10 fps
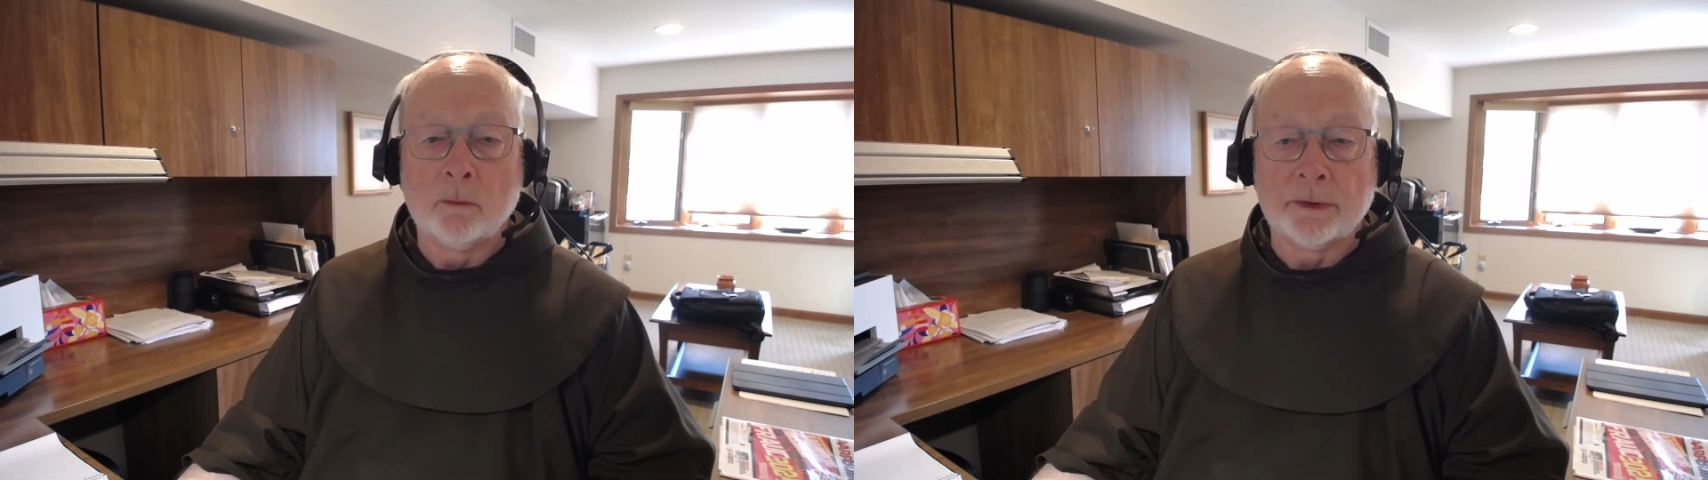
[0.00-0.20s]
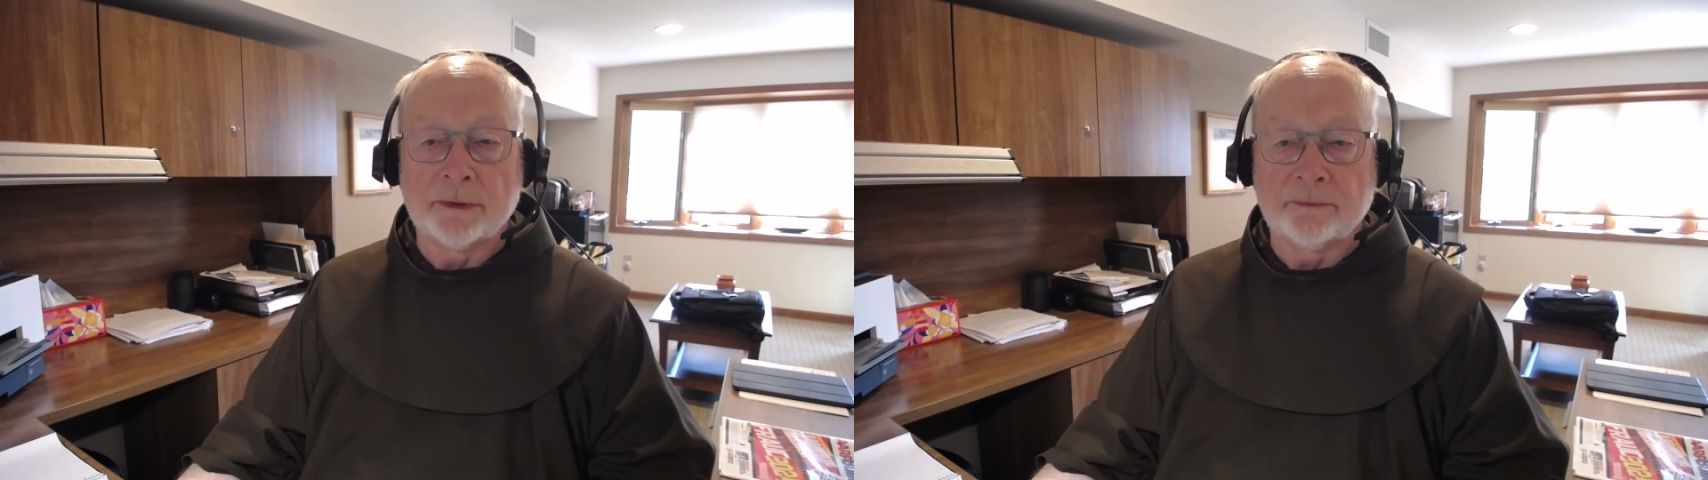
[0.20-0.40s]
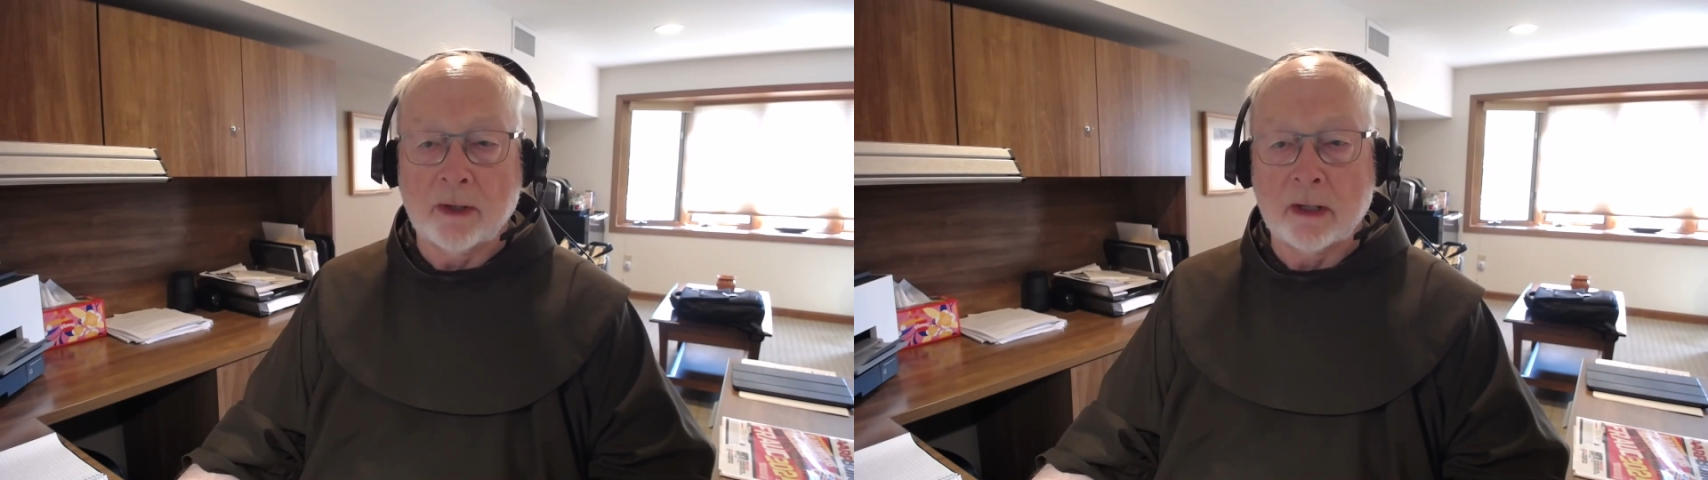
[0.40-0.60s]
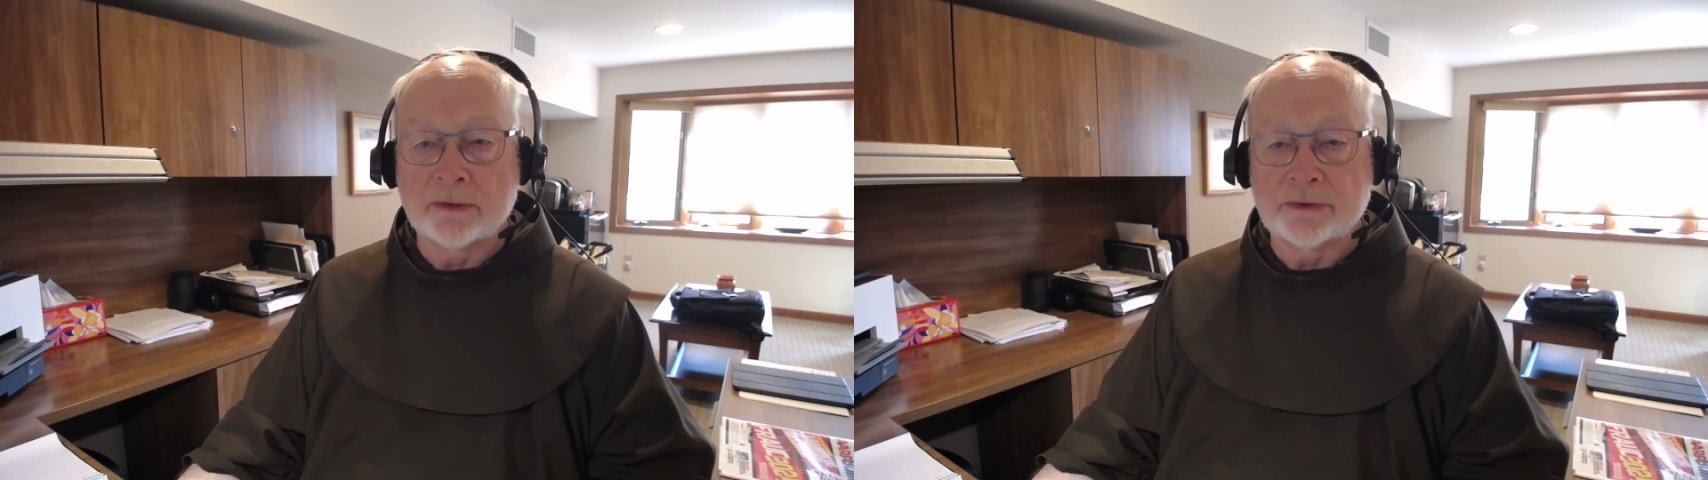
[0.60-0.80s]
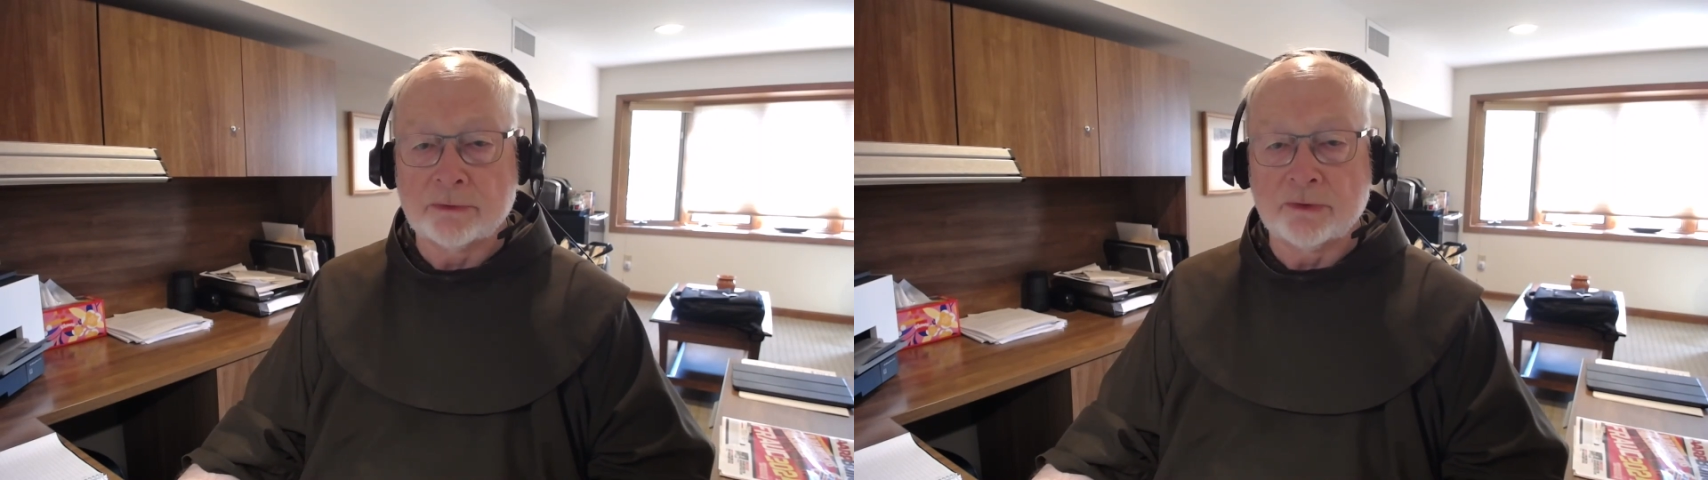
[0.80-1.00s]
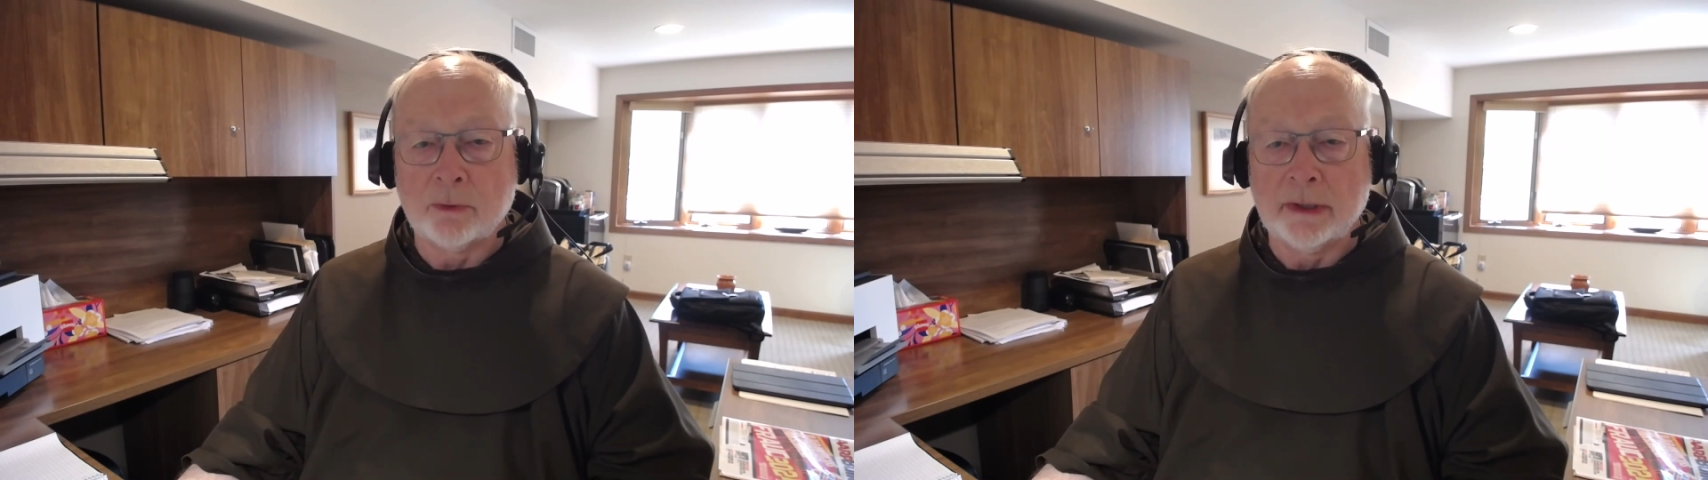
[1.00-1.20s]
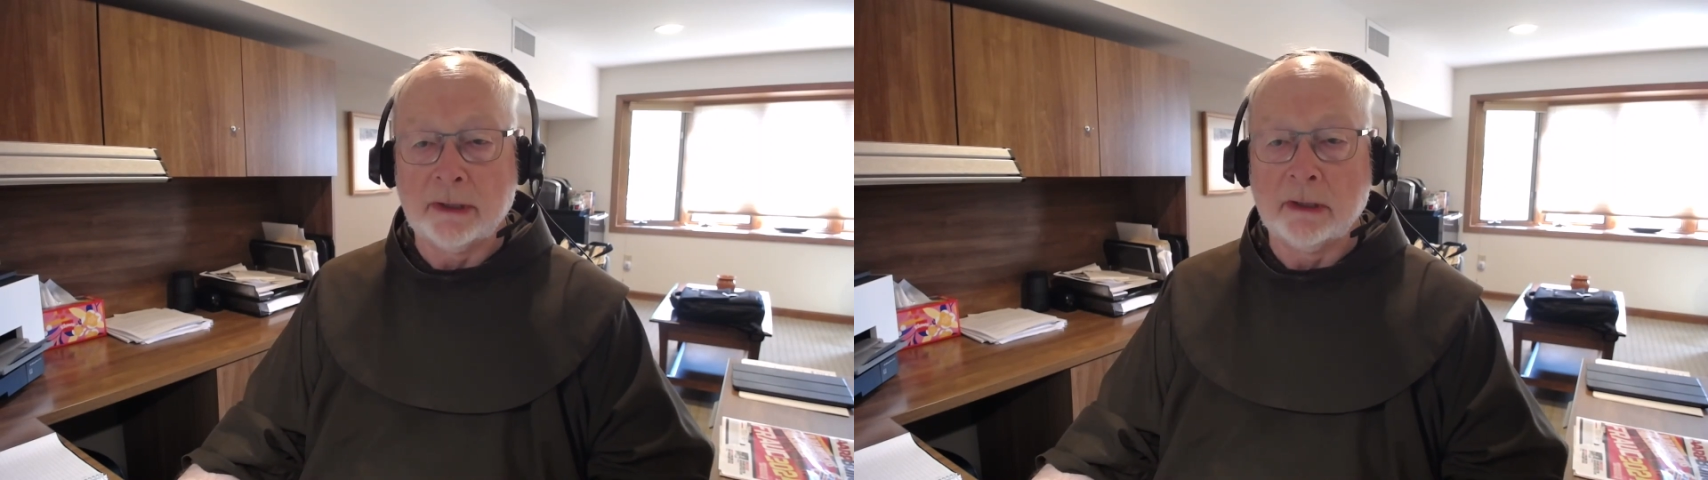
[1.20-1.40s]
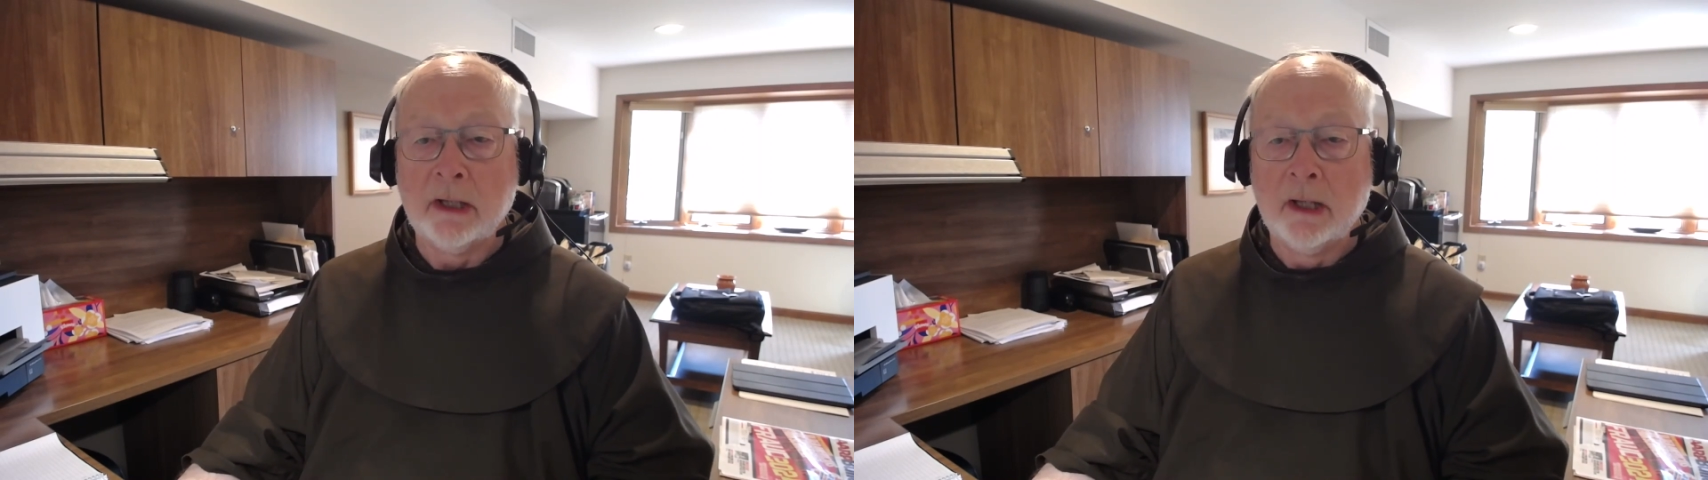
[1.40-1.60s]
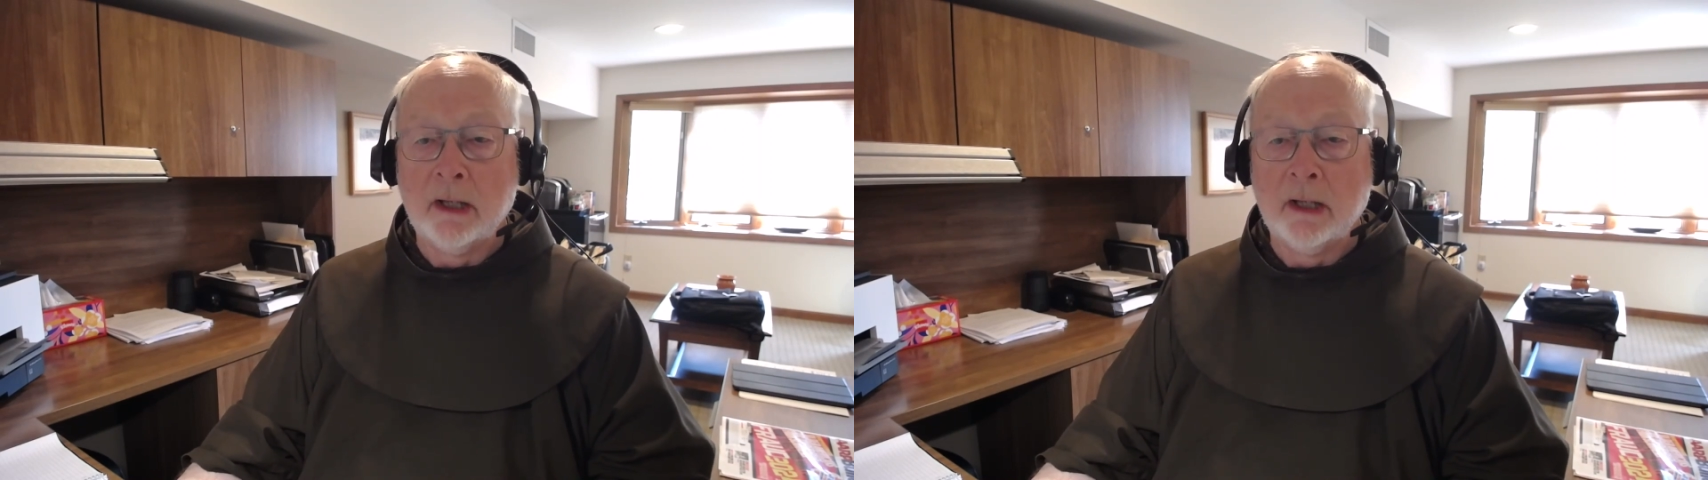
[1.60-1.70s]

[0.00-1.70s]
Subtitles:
where the friars are doing